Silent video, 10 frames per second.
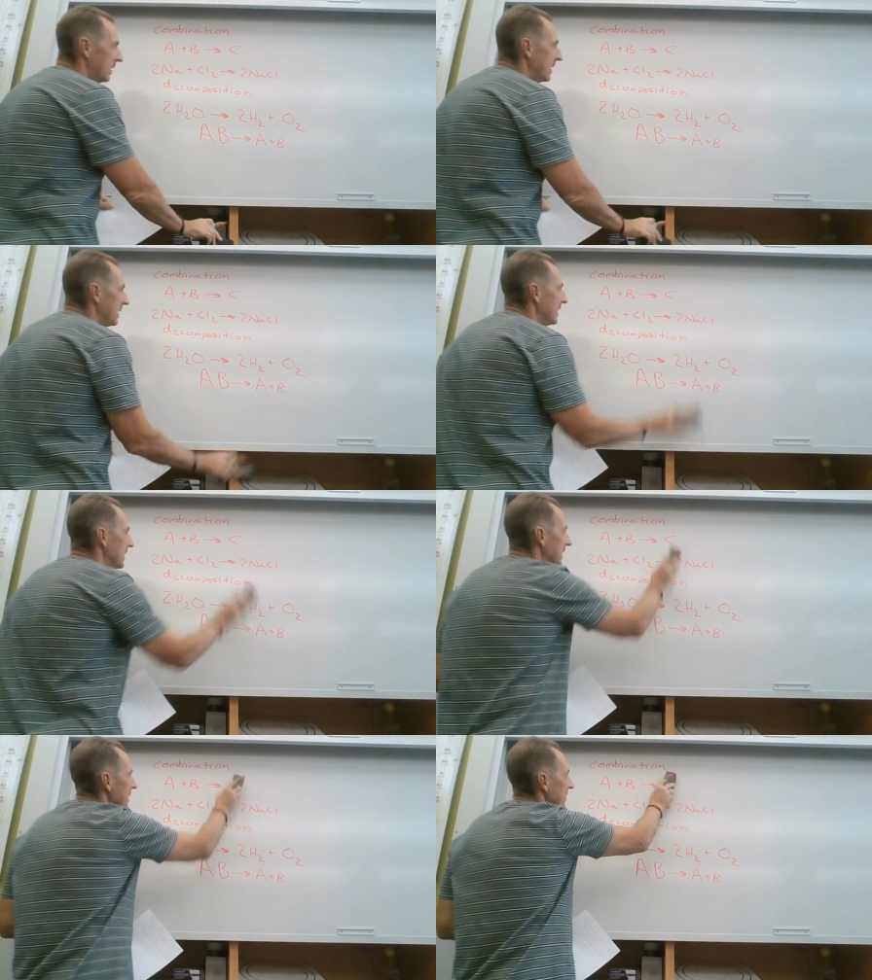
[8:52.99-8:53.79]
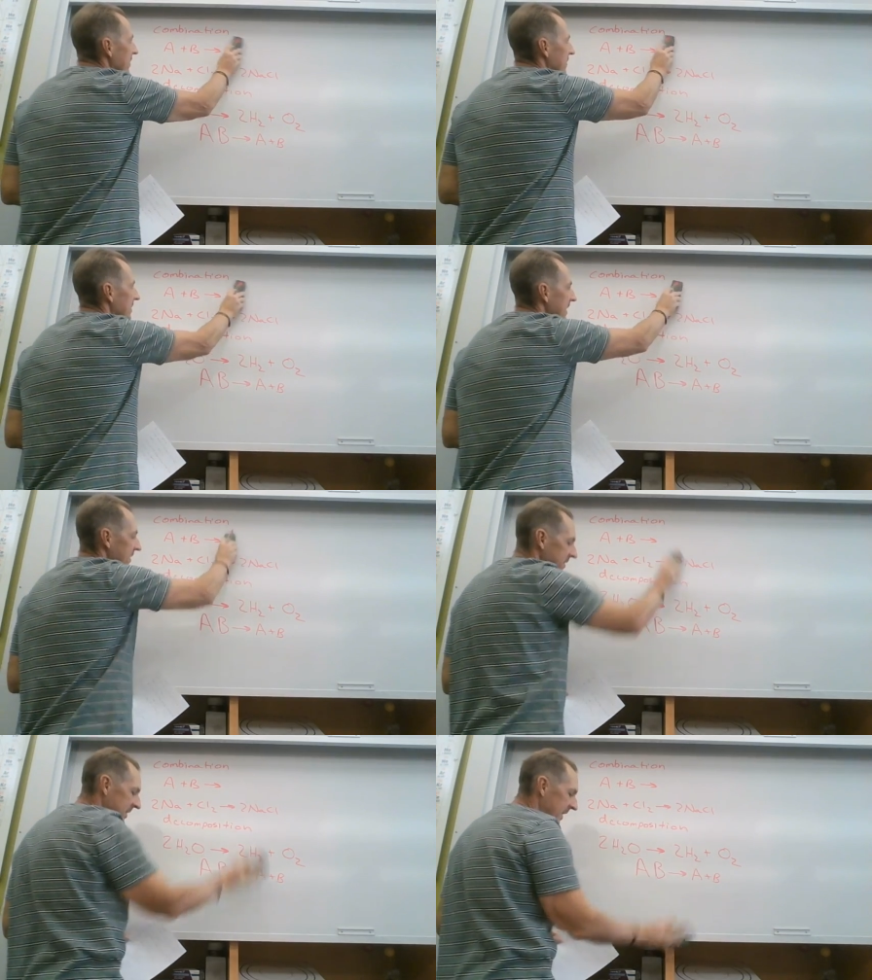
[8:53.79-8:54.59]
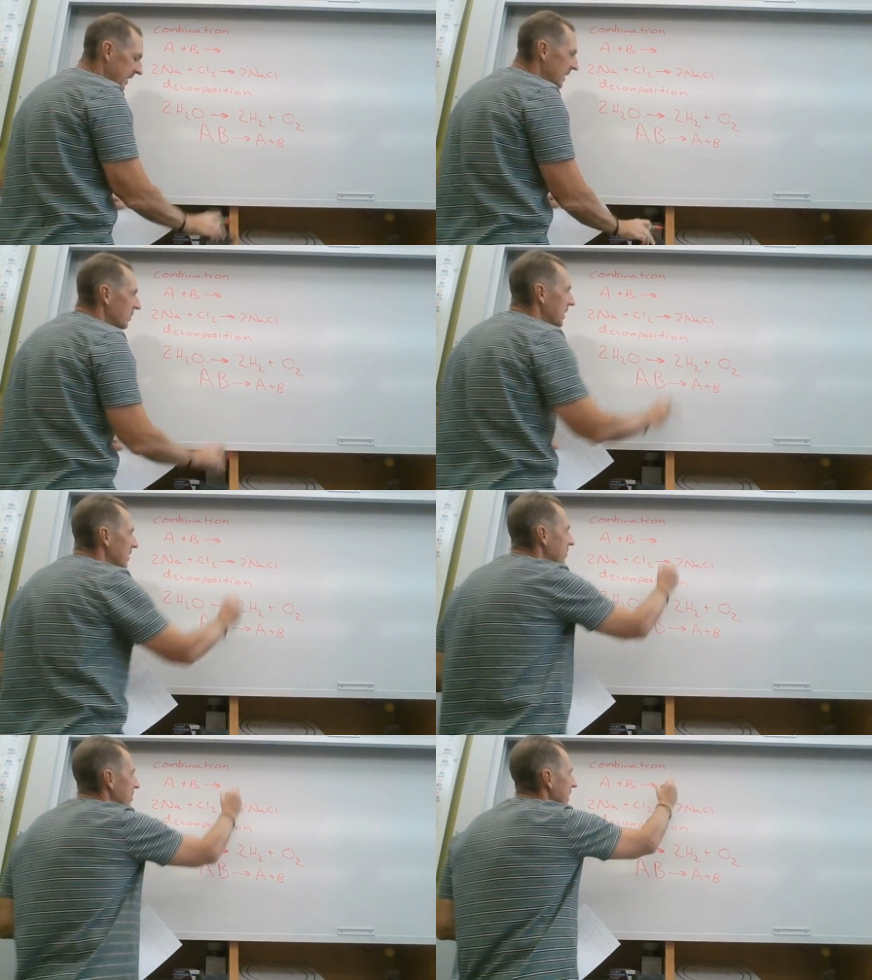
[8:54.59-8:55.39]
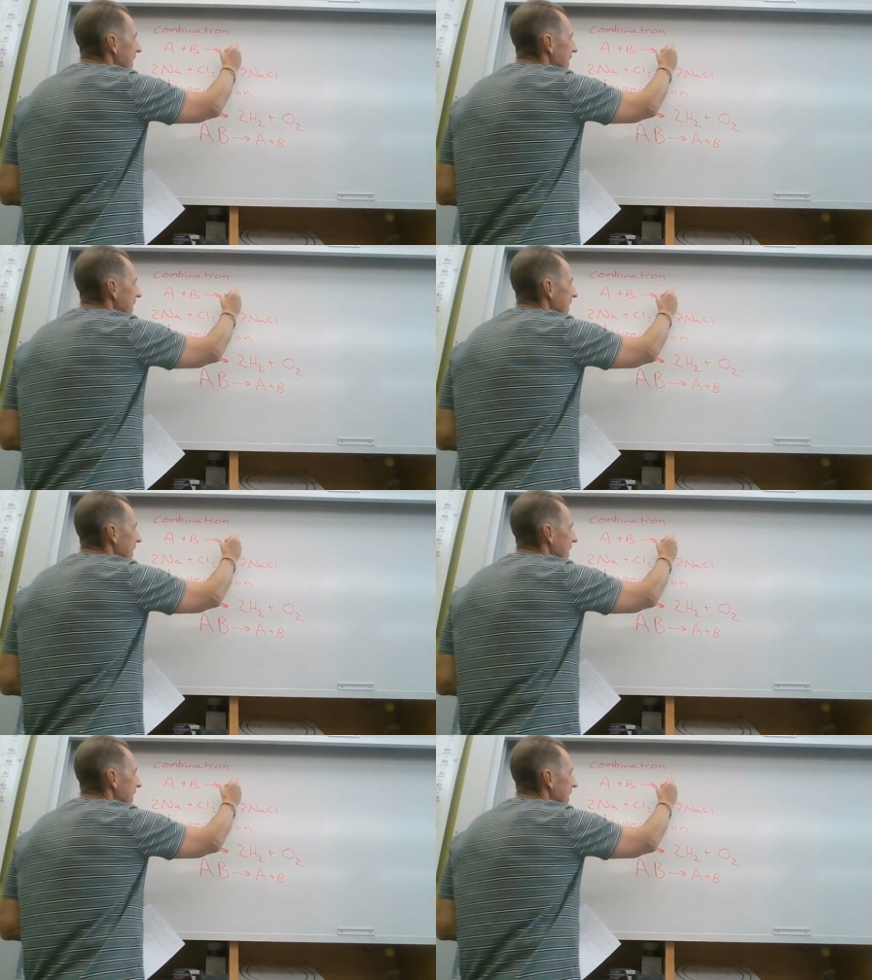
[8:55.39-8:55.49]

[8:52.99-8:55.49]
Right? And so instead of C there, we could have put